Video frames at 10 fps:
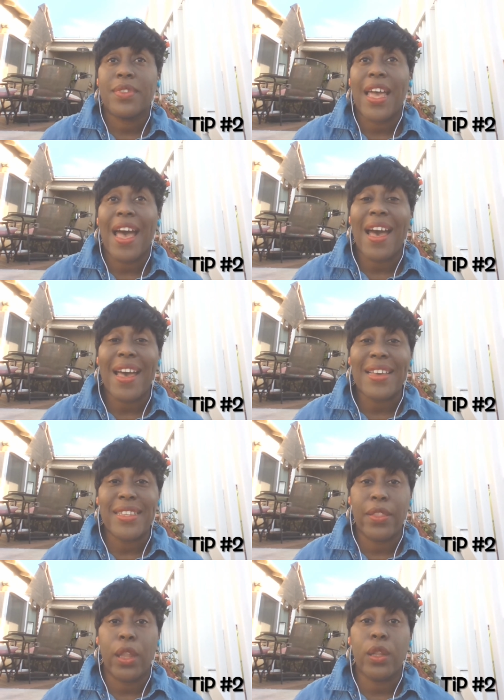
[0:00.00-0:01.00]
highs
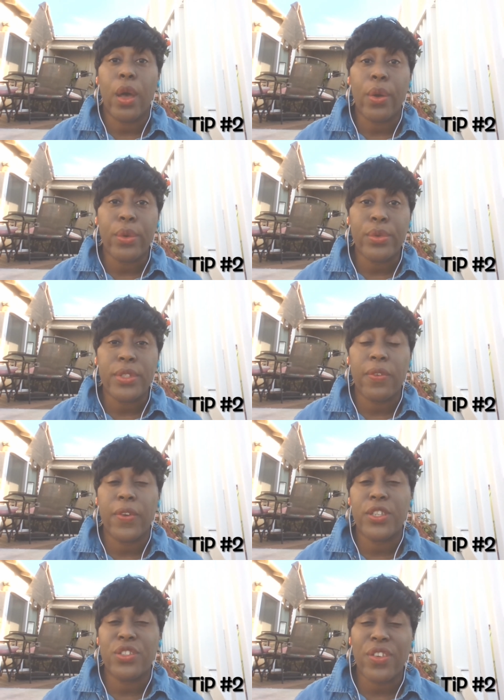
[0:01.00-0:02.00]
and the lows, the
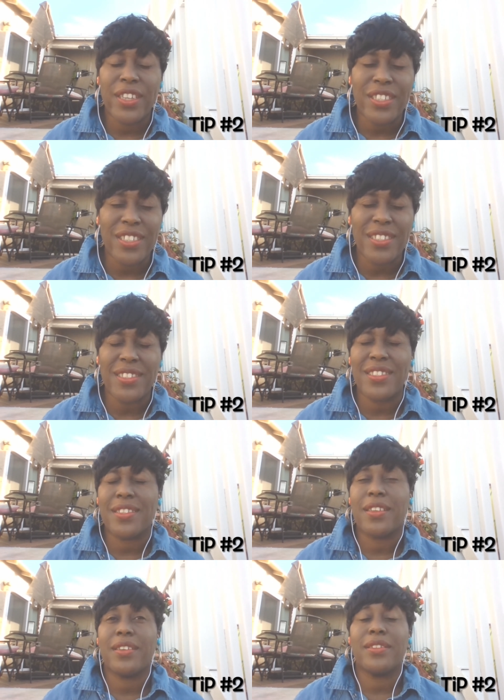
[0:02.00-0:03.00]
frustrations,
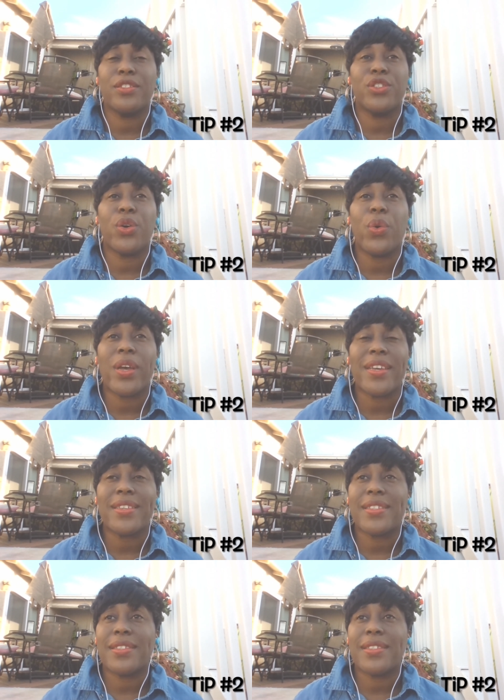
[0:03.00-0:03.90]
the joys,